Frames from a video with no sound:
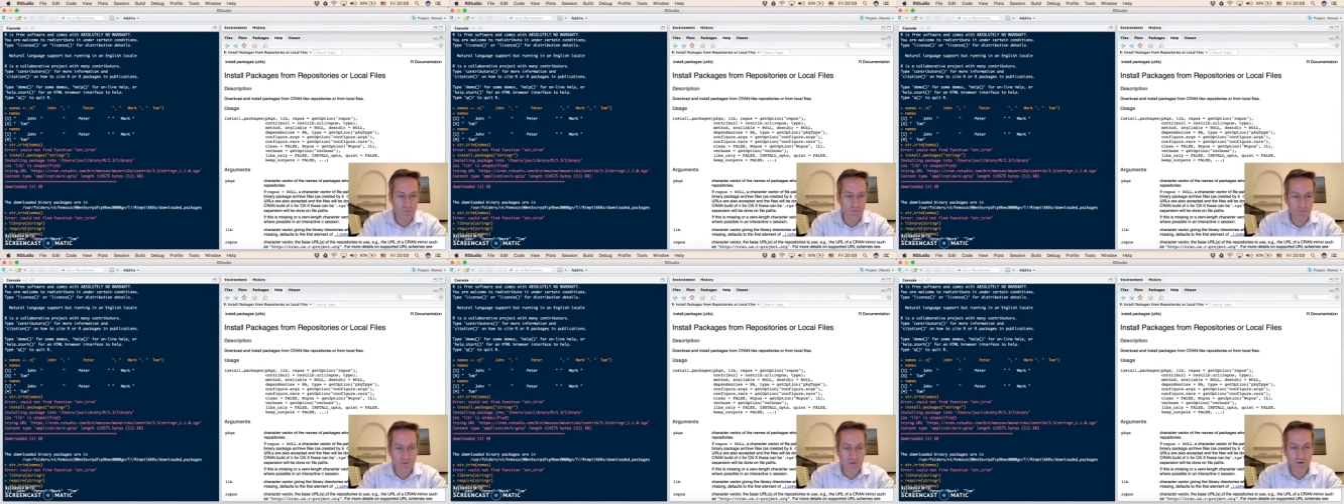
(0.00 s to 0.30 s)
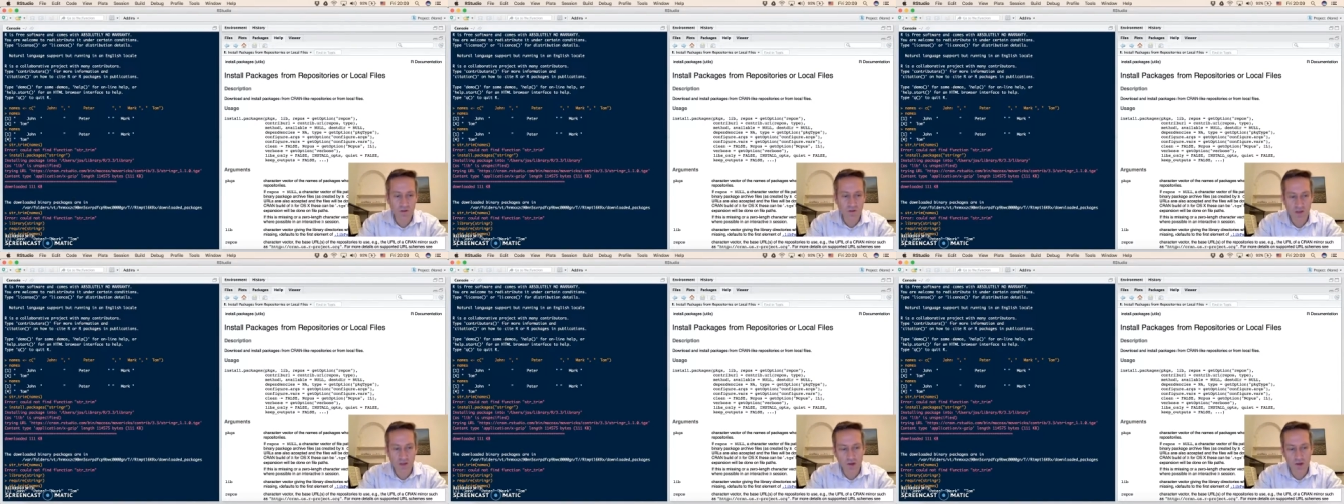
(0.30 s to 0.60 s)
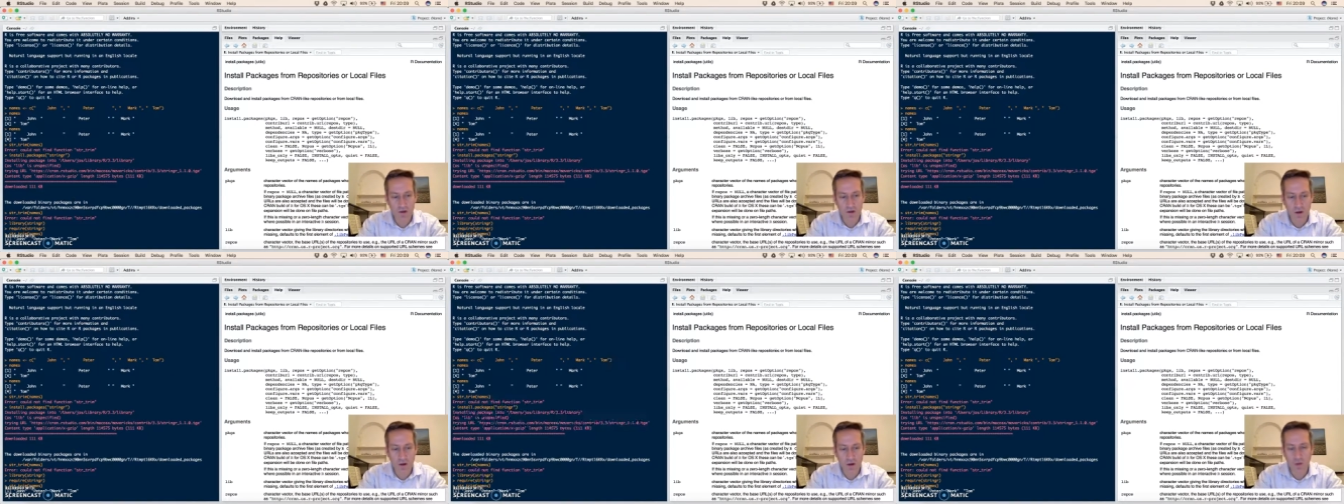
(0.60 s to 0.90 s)
because
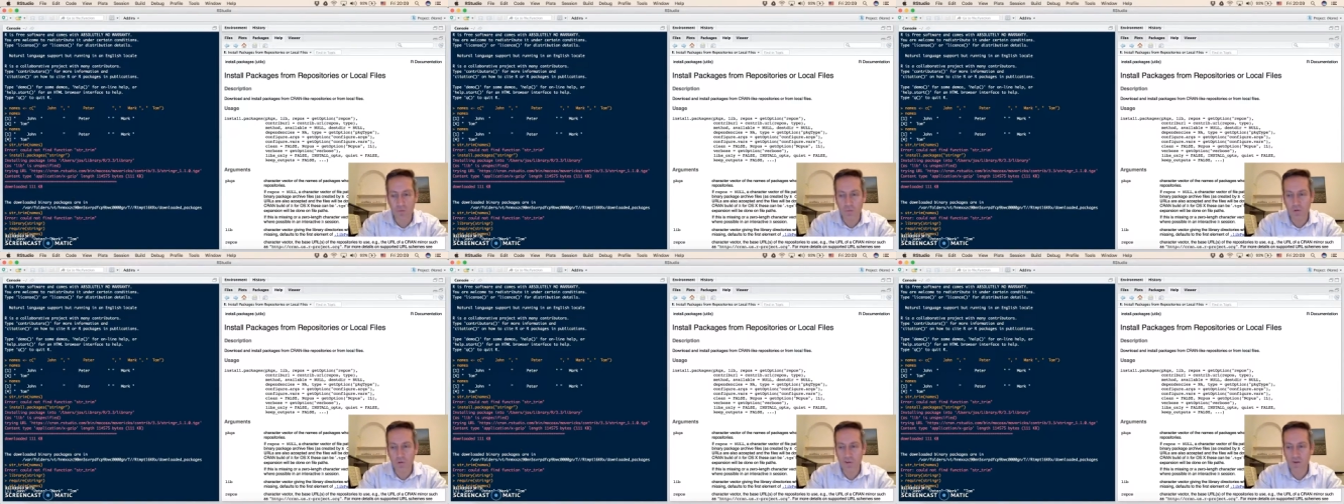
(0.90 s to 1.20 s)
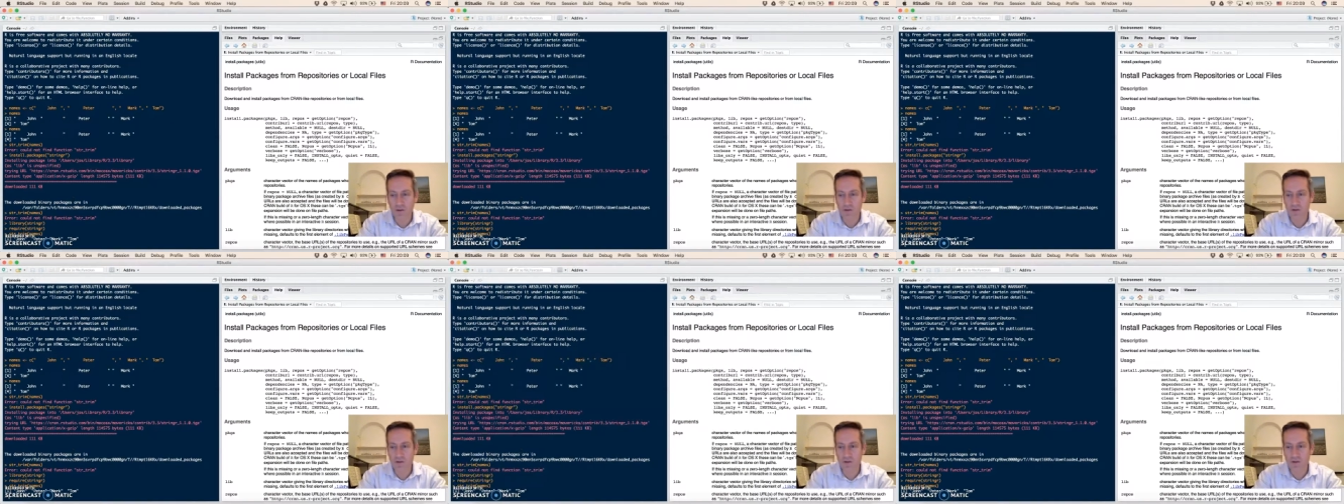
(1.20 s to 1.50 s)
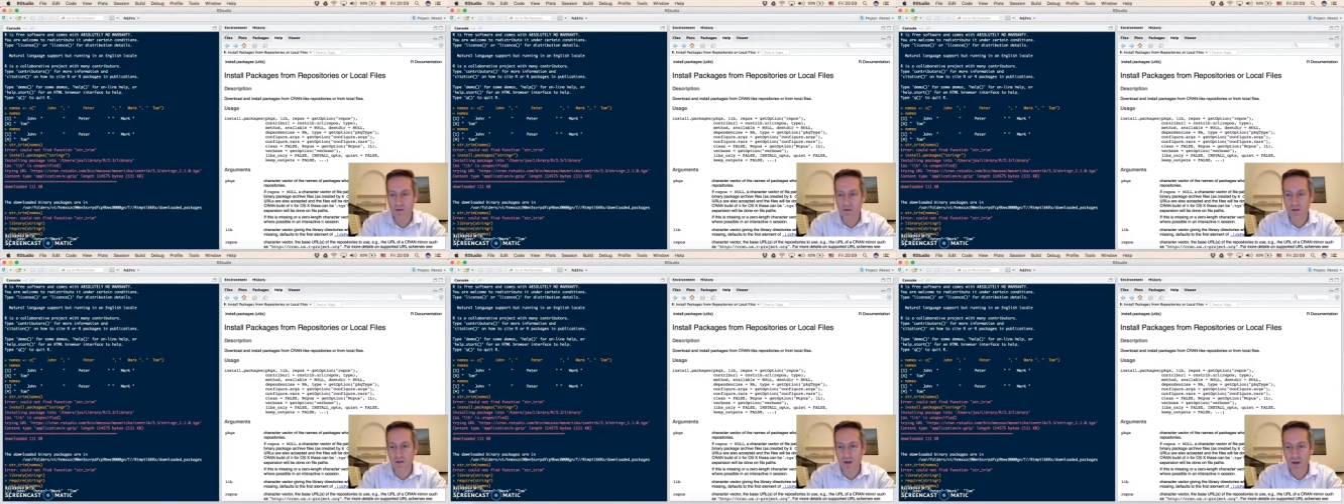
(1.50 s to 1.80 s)
now I opened
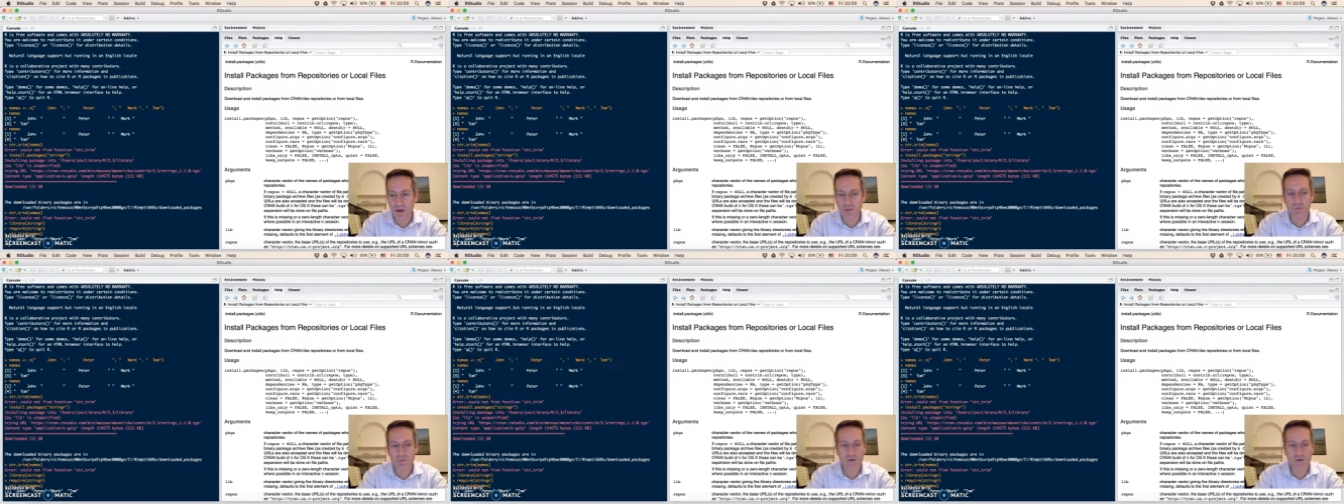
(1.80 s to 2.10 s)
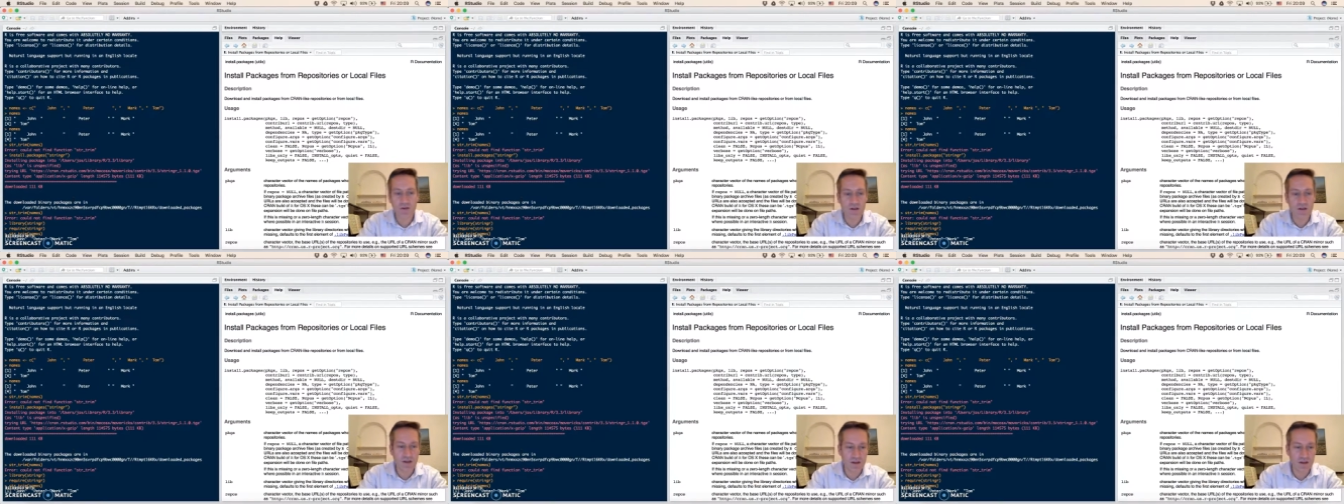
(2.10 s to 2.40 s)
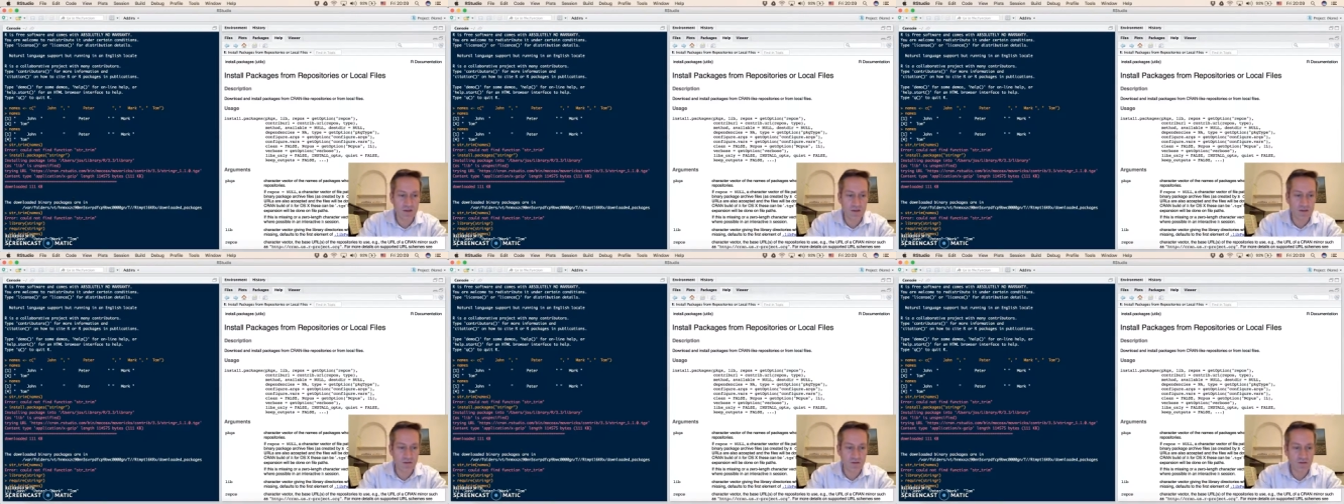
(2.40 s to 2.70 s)
the library that
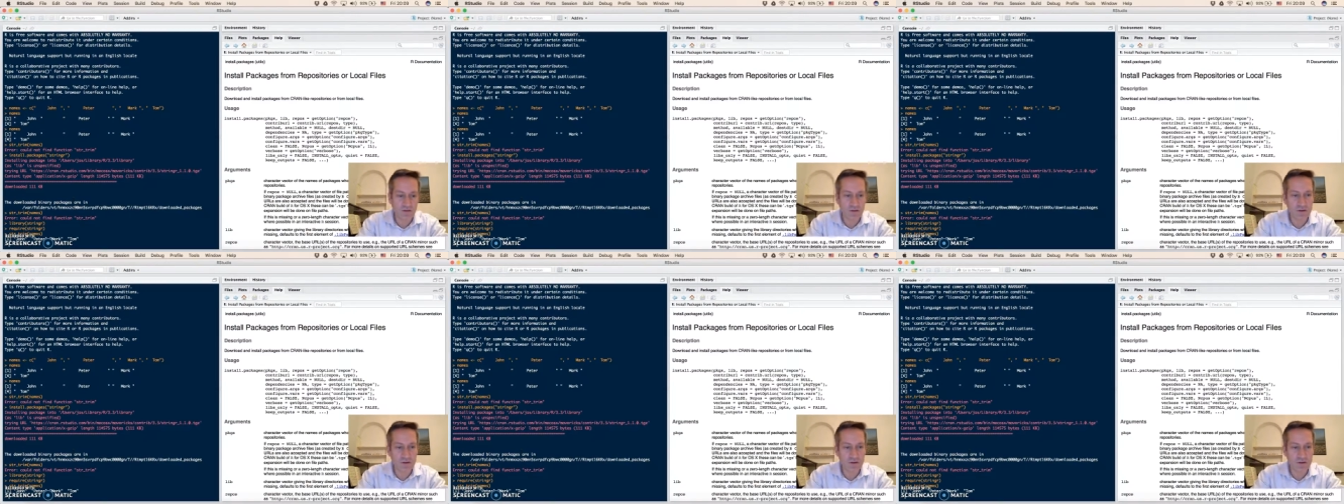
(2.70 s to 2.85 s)
has that